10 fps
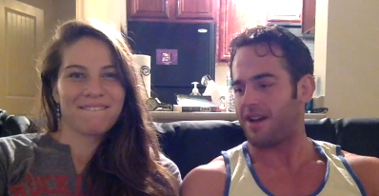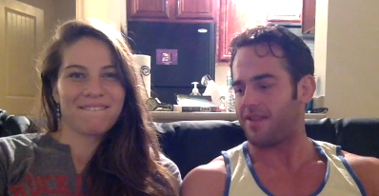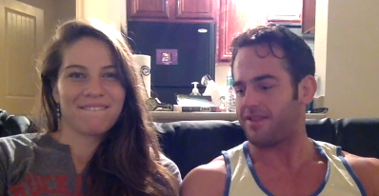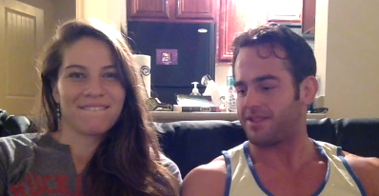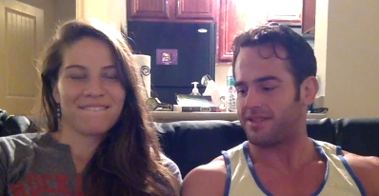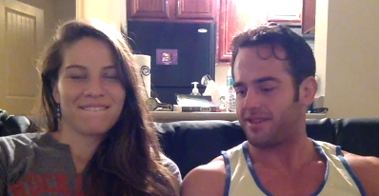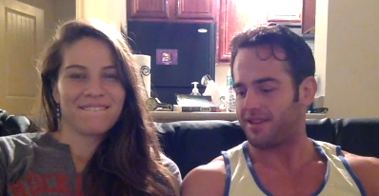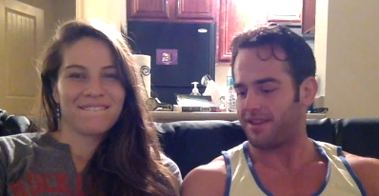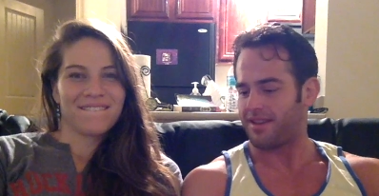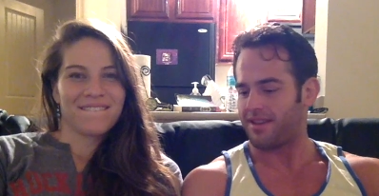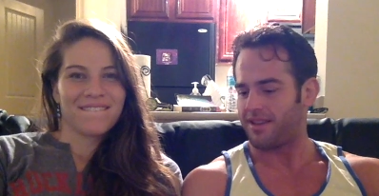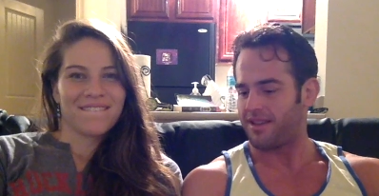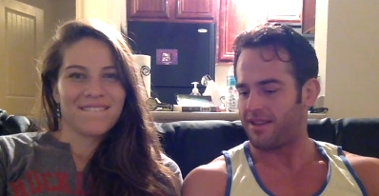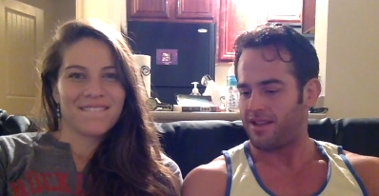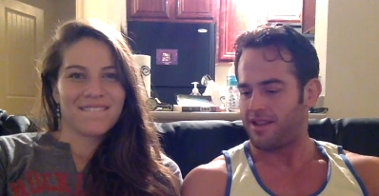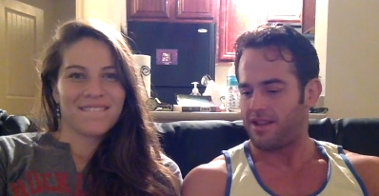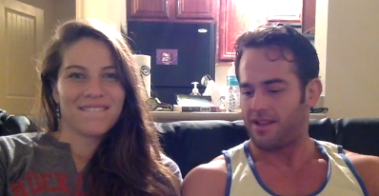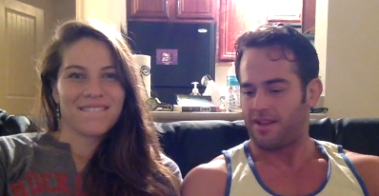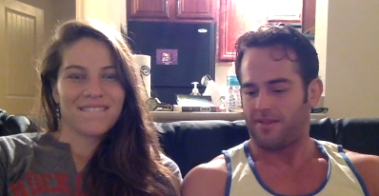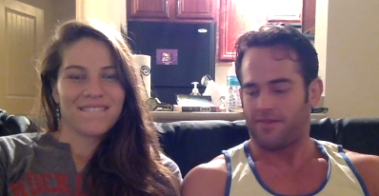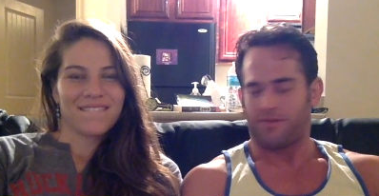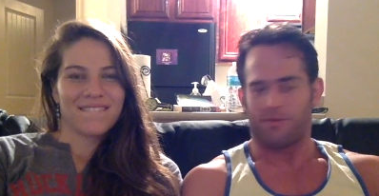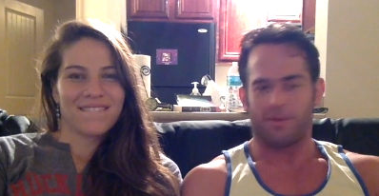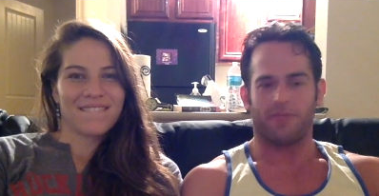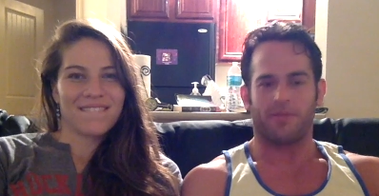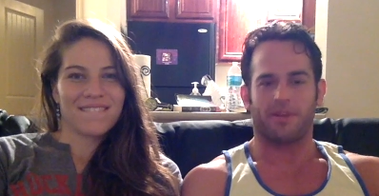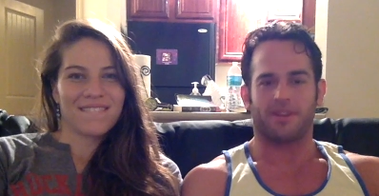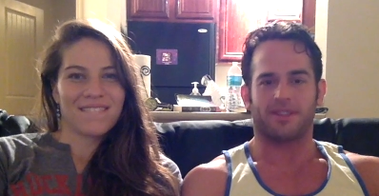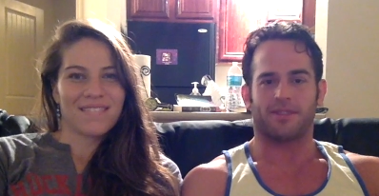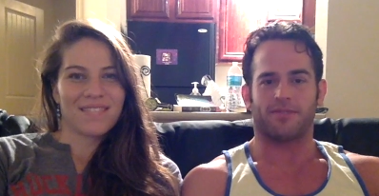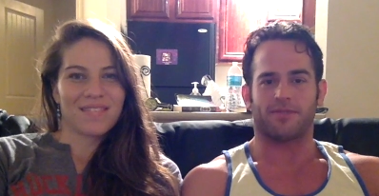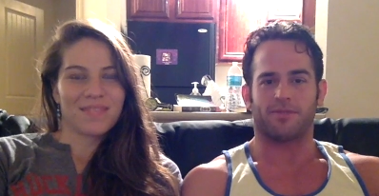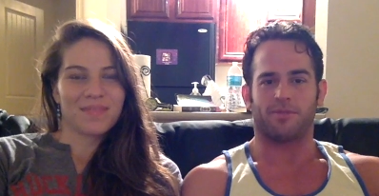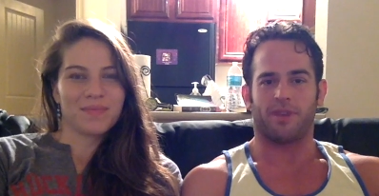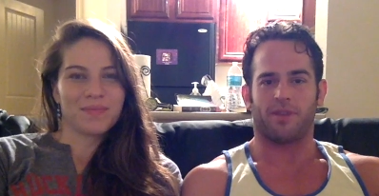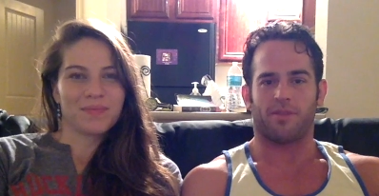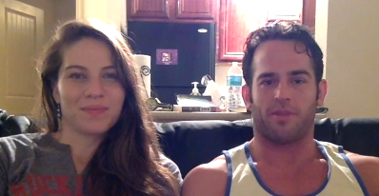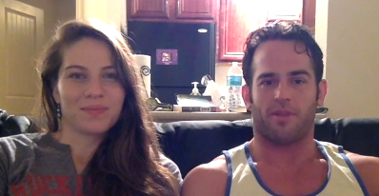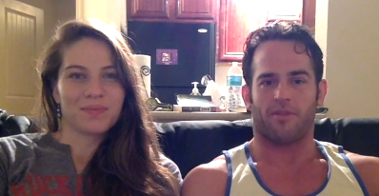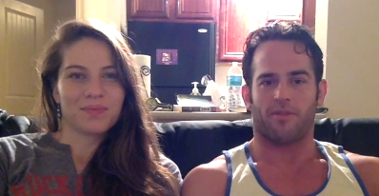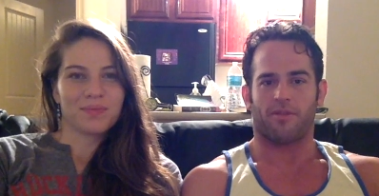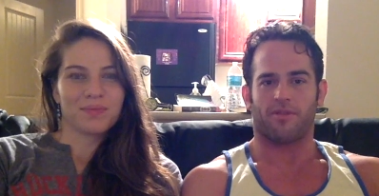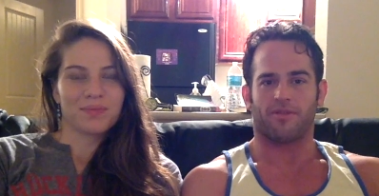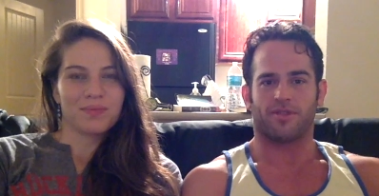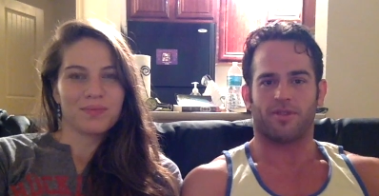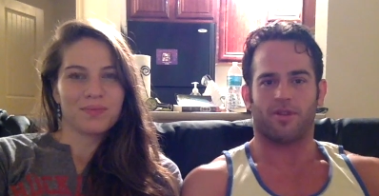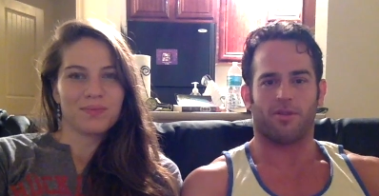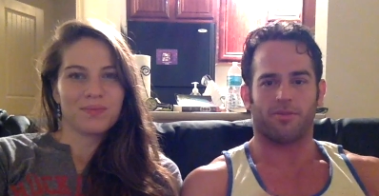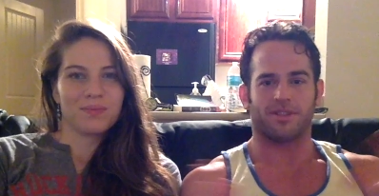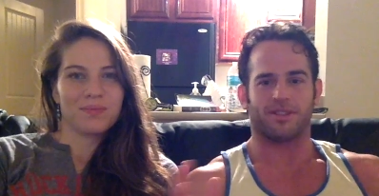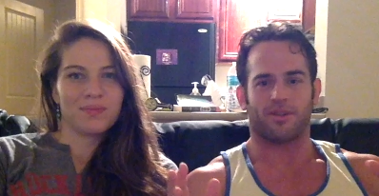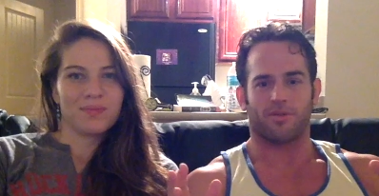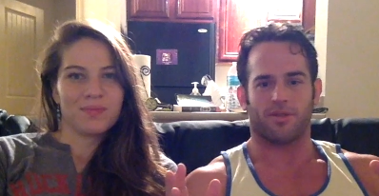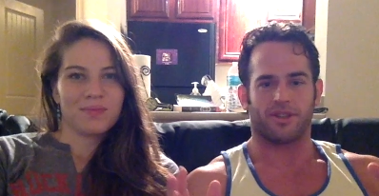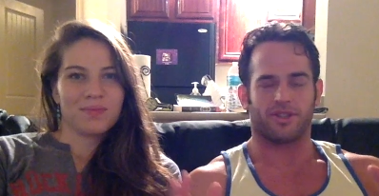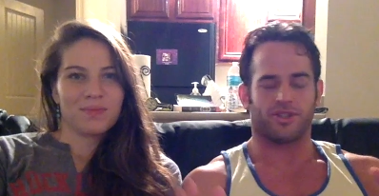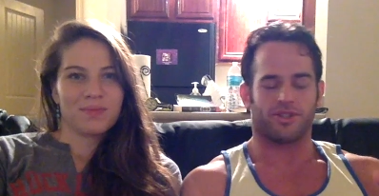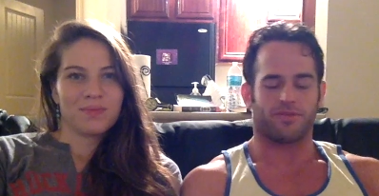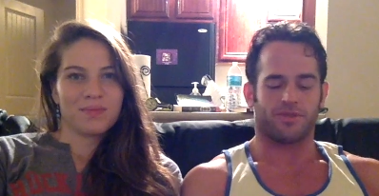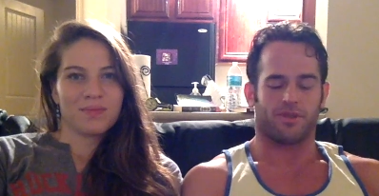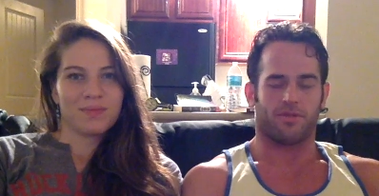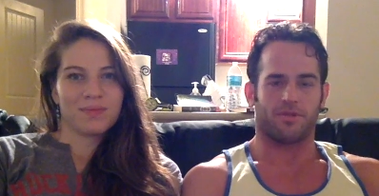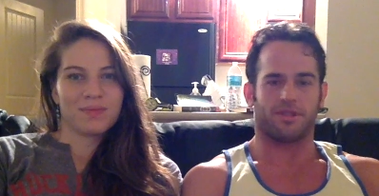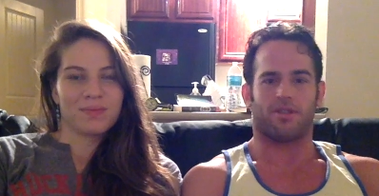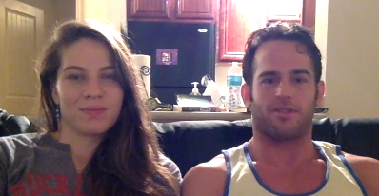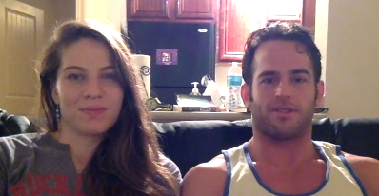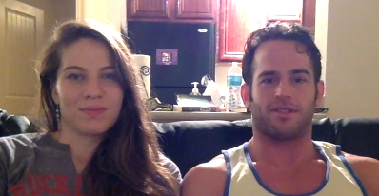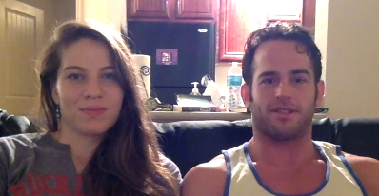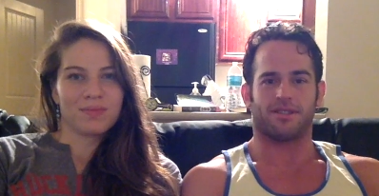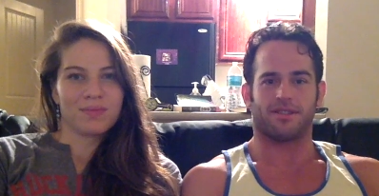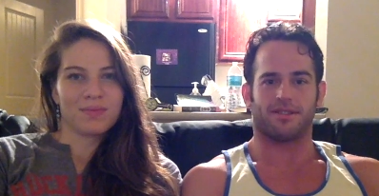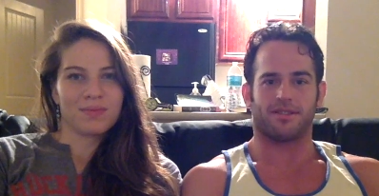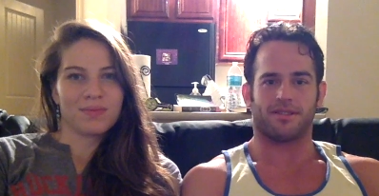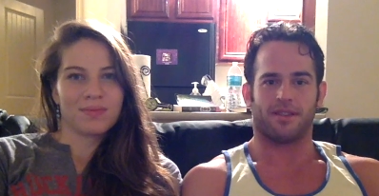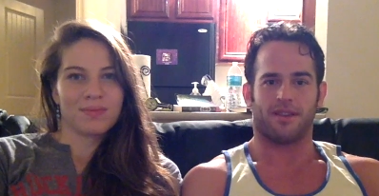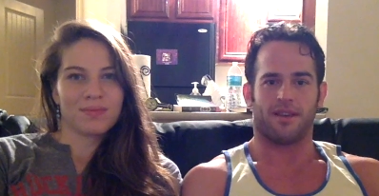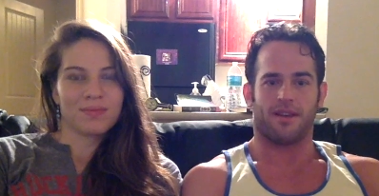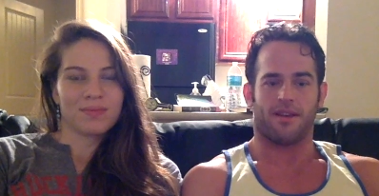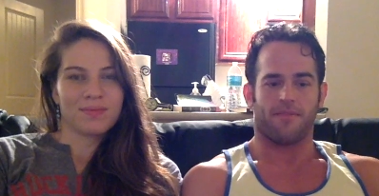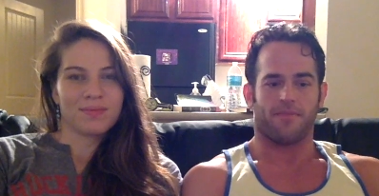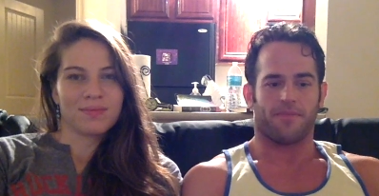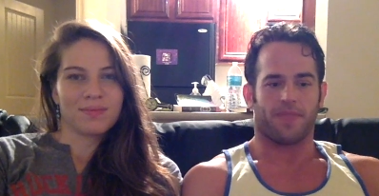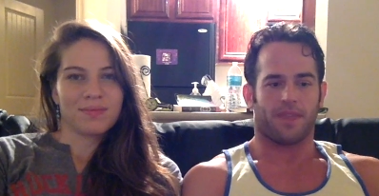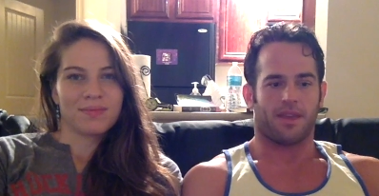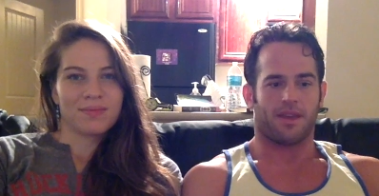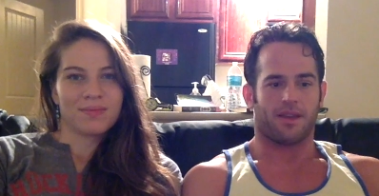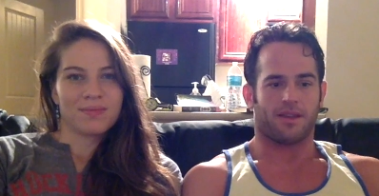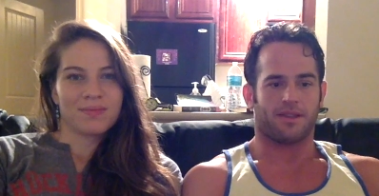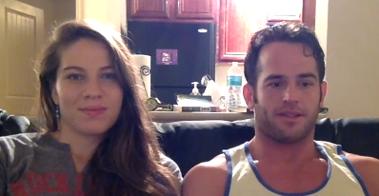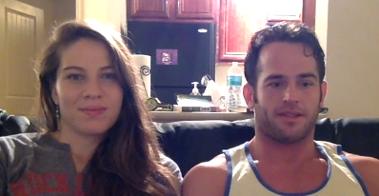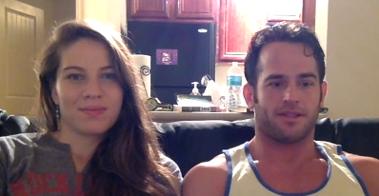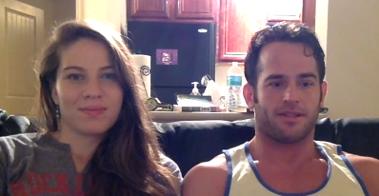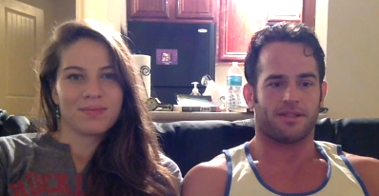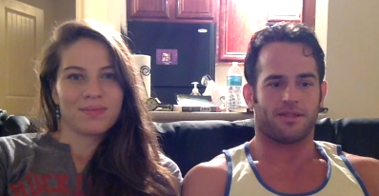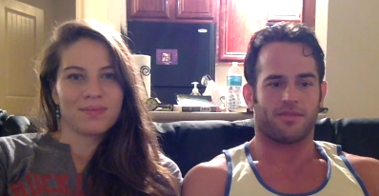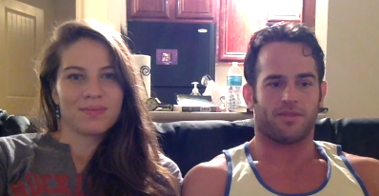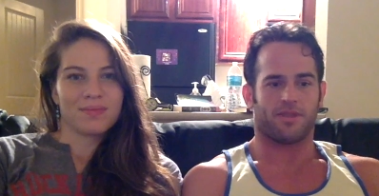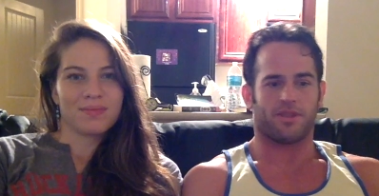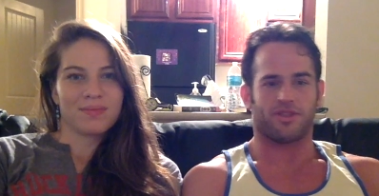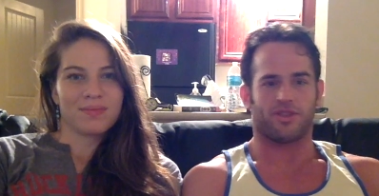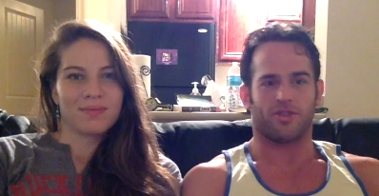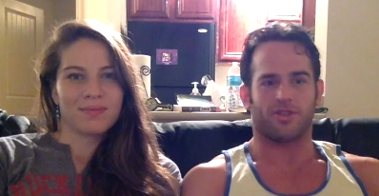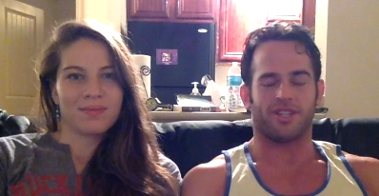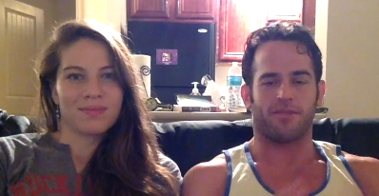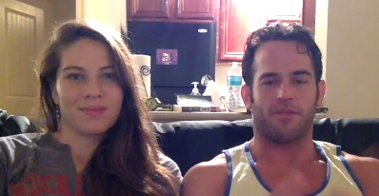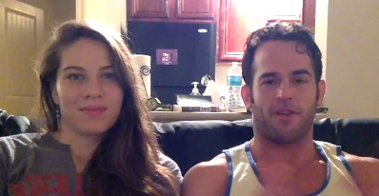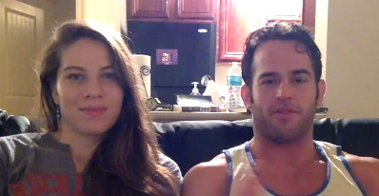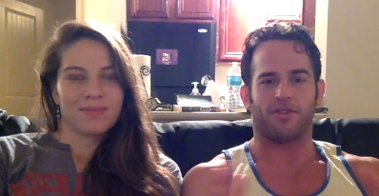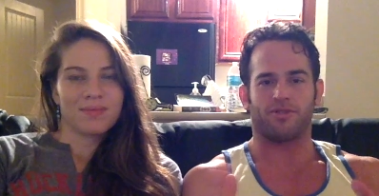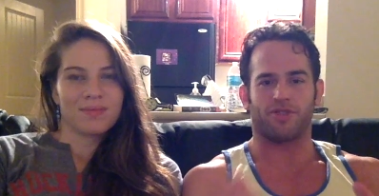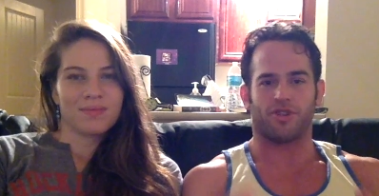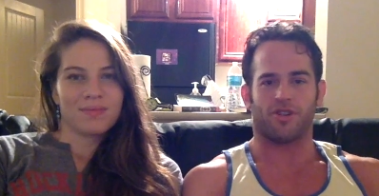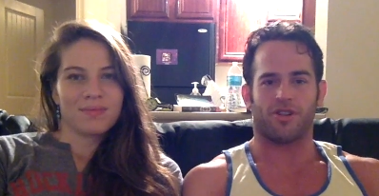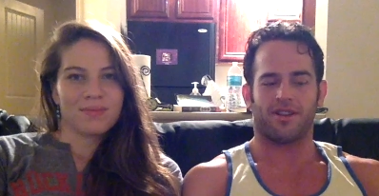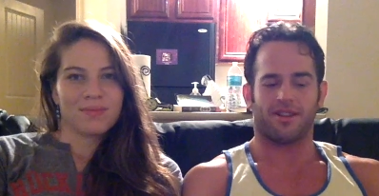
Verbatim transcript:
Speaker 1: obviously. For me, the biggest thing was being apart from her for so long because our relationship was always long distance. And with uncertainty in my future,